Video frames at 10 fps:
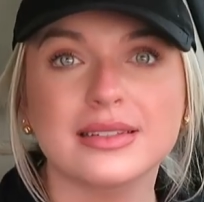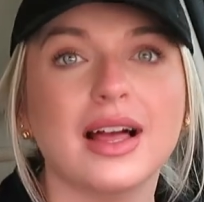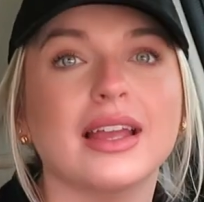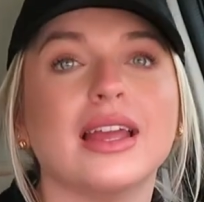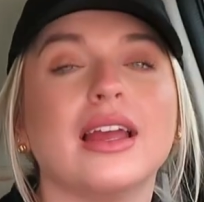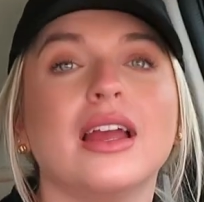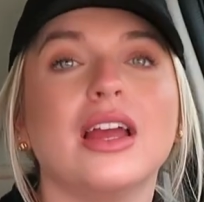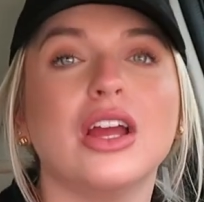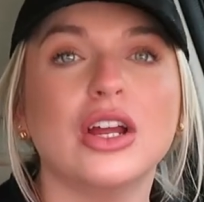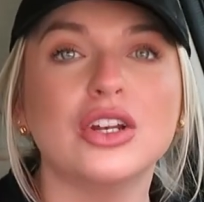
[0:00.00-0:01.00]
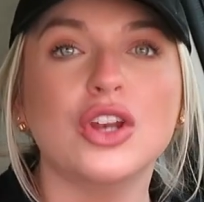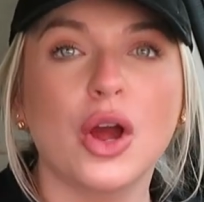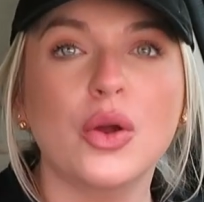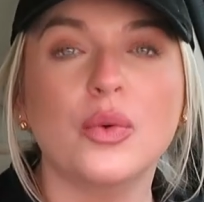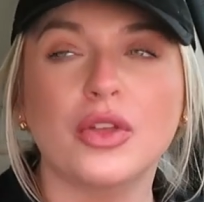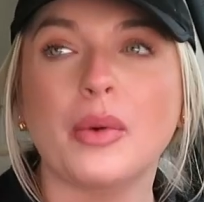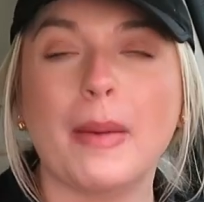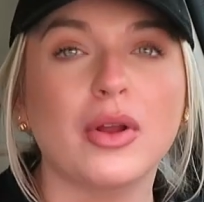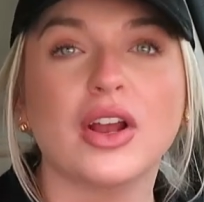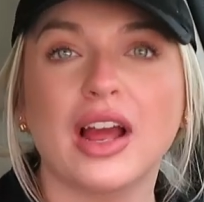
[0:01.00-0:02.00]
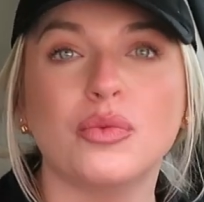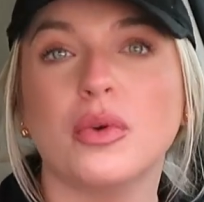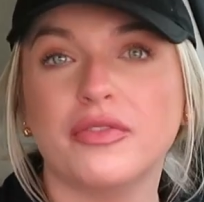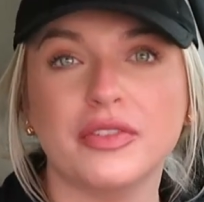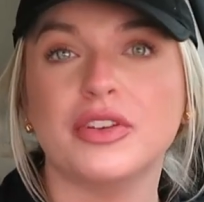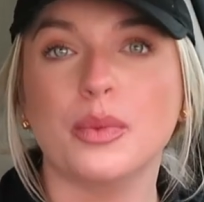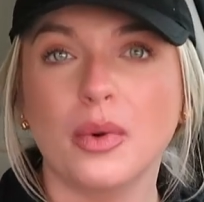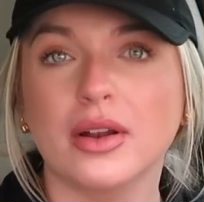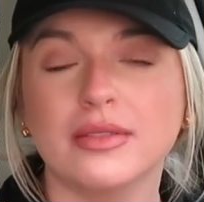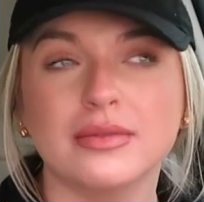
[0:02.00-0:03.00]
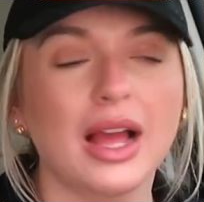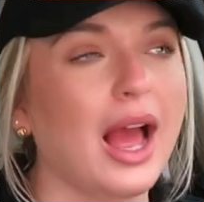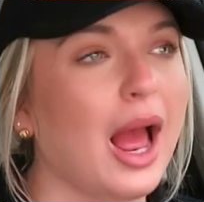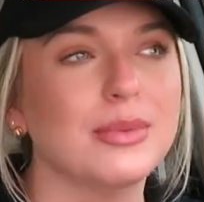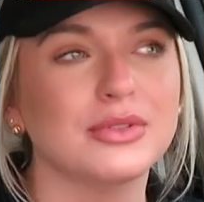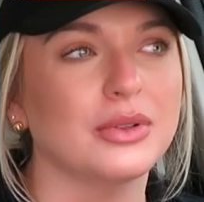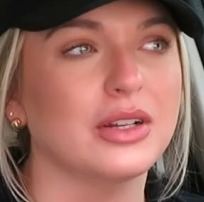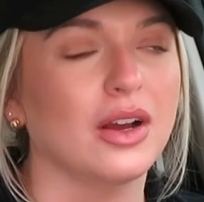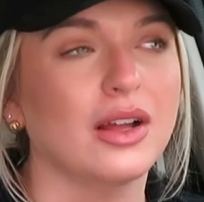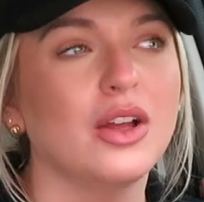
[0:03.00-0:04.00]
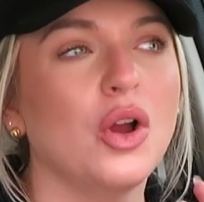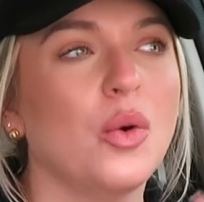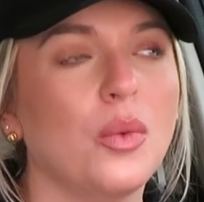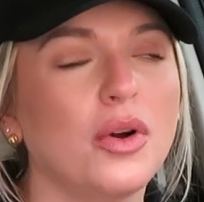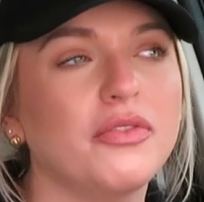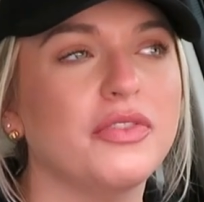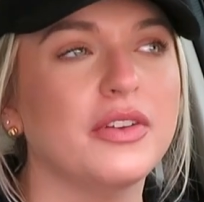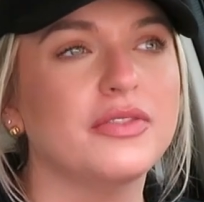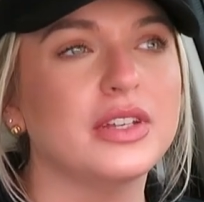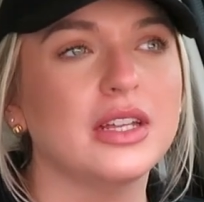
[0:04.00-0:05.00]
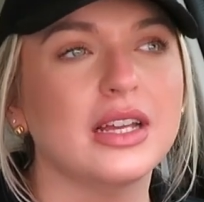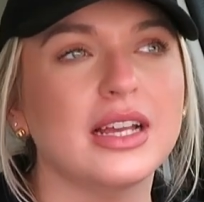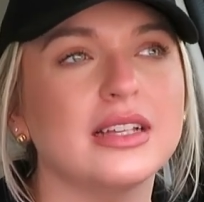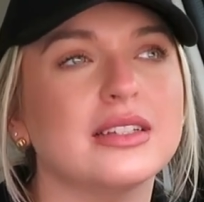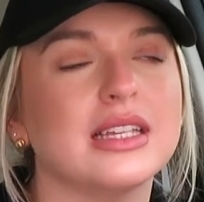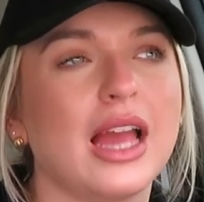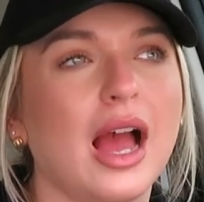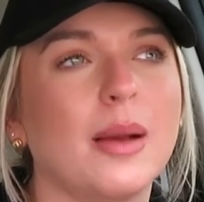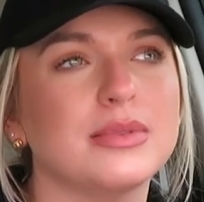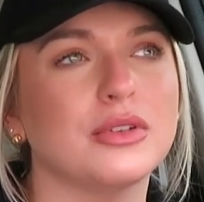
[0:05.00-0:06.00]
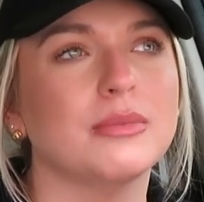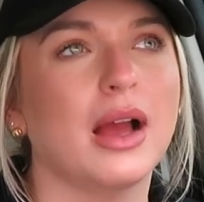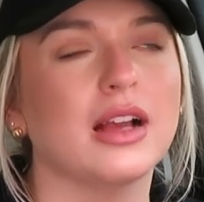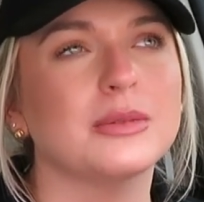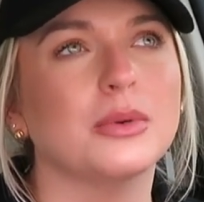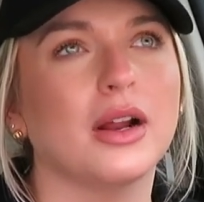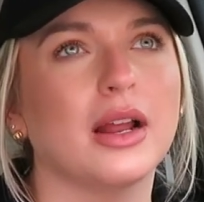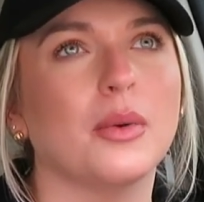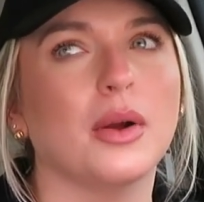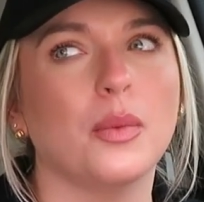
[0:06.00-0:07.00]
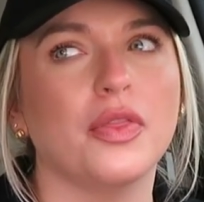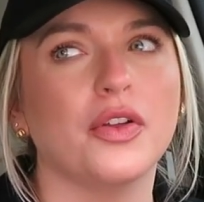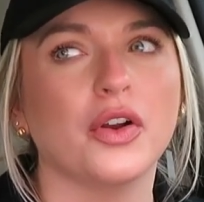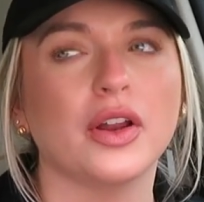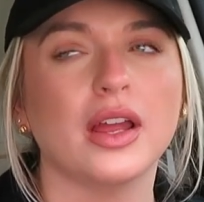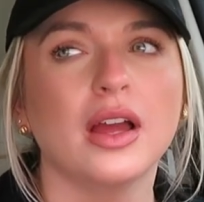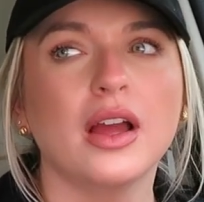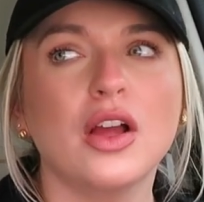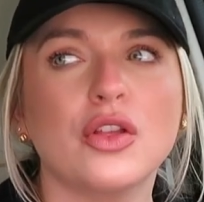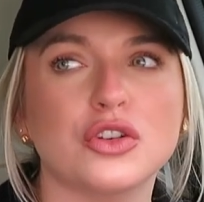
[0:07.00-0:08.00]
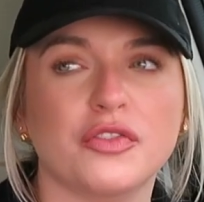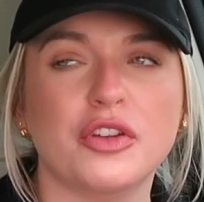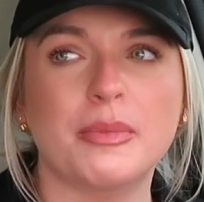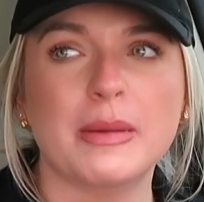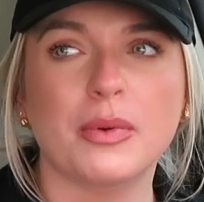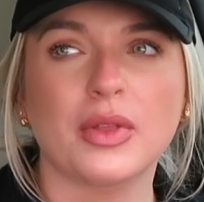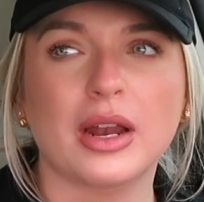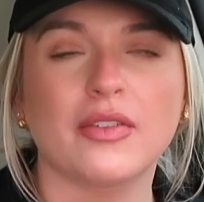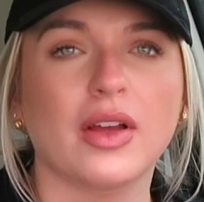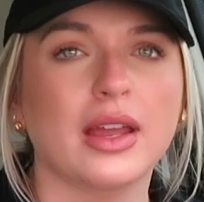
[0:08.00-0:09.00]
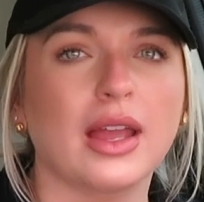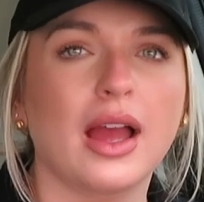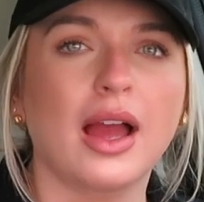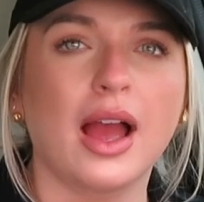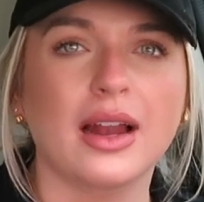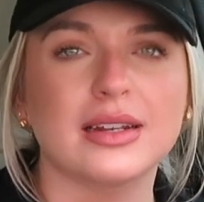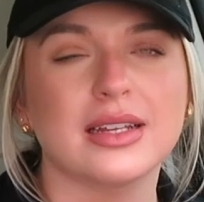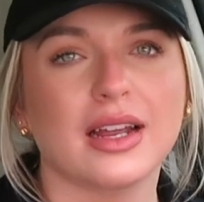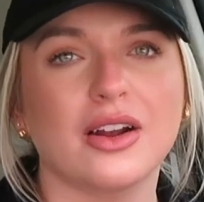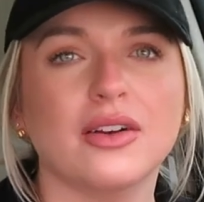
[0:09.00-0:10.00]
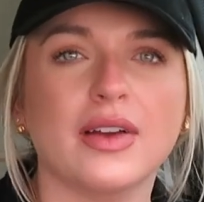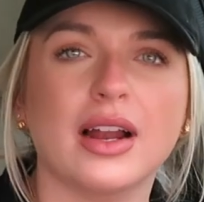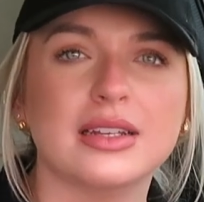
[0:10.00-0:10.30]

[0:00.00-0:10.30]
Like, no, I'm not going to have 151. Absolutely not. 150 is the absolute max. Right now we're at 130. There's a few people that I've like added, taken off.